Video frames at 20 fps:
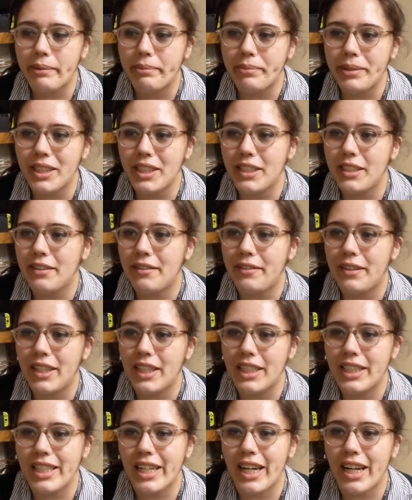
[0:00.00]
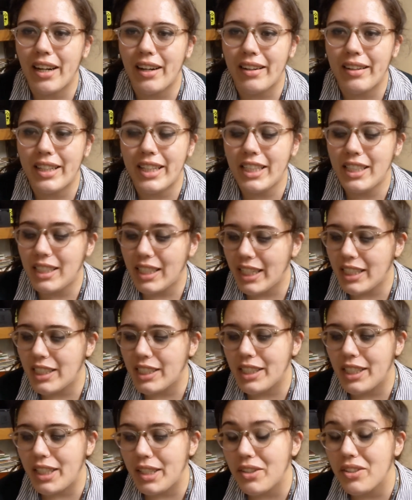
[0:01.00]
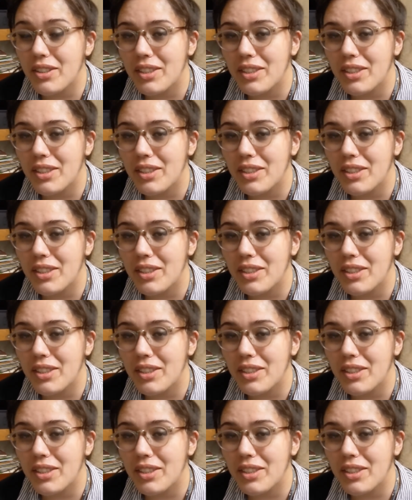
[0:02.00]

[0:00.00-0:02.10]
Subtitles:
just to finish out. It's a cute